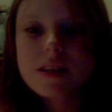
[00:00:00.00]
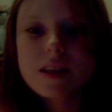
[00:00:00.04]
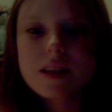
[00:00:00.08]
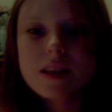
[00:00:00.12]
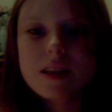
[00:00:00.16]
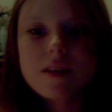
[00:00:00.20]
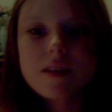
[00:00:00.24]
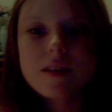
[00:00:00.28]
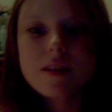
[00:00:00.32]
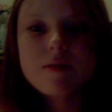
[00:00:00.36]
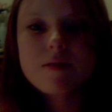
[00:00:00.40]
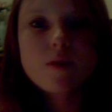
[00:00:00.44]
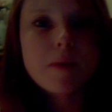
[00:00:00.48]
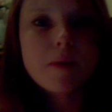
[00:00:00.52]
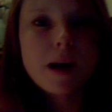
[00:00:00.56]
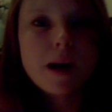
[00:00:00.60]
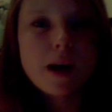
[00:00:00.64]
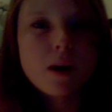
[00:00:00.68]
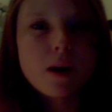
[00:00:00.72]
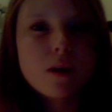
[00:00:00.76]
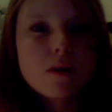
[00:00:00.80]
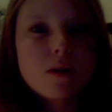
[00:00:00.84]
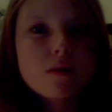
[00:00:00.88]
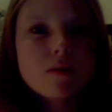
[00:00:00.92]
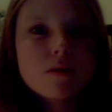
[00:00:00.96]
for
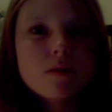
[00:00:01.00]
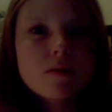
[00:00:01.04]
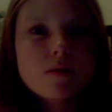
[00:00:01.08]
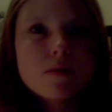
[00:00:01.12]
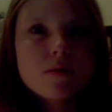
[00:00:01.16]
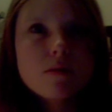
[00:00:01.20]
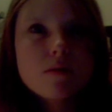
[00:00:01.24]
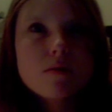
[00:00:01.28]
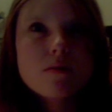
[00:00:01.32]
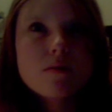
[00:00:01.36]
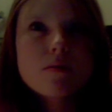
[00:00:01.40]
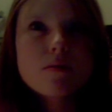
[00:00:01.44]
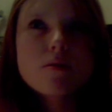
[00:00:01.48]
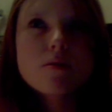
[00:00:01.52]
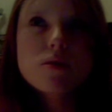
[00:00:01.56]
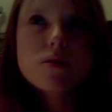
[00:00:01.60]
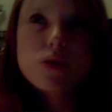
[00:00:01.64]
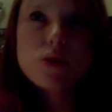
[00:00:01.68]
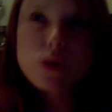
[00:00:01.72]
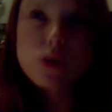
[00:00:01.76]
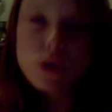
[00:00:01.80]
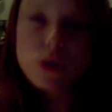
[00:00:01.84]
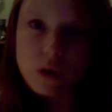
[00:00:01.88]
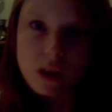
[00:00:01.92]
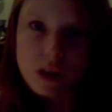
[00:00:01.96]
about
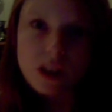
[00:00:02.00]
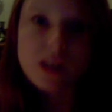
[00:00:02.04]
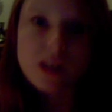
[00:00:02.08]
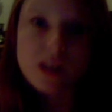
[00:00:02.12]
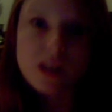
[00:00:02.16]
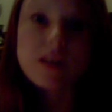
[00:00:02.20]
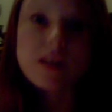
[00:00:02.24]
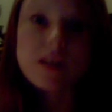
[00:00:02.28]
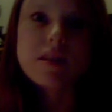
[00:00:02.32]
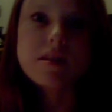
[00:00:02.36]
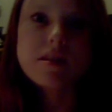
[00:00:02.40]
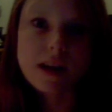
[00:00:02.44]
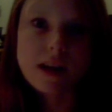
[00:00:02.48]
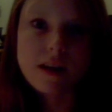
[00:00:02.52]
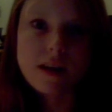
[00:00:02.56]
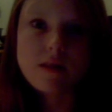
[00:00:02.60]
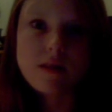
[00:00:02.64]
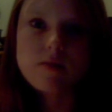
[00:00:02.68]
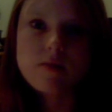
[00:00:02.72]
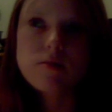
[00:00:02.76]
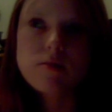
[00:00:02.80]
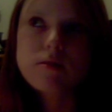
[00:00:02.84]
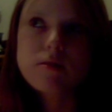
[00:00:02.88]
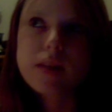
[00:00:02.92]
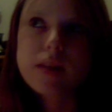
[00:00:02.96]
2 years now
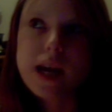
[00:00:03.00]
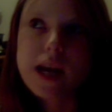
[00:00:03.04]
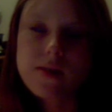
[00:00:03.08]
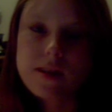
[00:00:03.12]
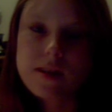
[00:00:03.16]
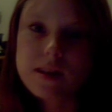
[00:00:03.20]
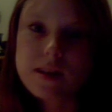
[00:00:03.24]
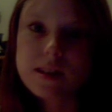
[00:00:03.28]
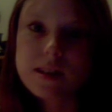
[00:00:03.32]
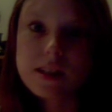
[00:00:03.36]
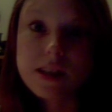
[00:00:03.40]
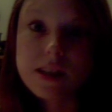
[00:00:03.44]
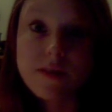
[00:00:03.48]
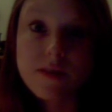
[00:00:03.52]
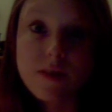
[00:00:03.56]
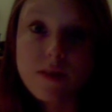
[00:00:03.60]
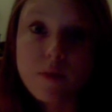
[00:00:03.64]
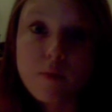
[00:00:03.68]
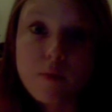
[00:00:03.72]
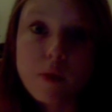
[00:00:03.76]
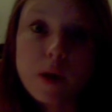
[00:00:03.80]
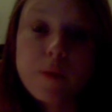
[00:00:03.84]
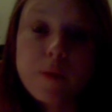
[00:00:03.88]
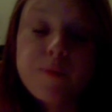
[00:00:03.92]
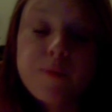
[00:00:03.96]
that it's
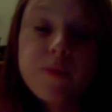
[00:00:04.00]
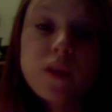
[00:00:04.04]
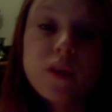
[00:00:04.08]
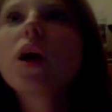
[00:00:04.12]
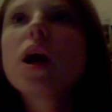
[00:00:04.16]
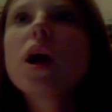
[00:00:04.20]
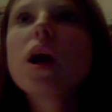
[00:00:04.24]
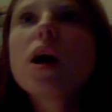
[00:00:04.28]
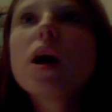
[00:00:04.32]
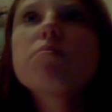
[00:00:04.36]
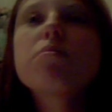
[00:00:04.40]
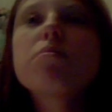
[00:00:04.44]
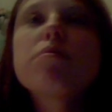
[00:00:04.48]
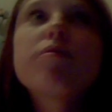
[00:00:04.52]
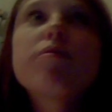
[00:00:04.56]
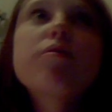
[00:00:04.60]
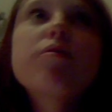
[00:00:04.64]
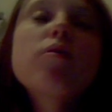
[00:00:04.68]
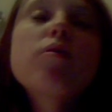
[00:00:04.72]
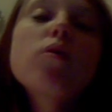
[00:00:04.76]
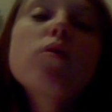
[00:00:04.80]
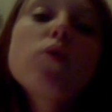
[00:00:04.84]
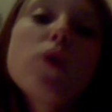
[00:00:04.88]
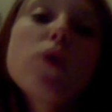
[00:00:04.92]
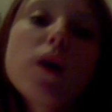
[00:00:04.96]
November. Before I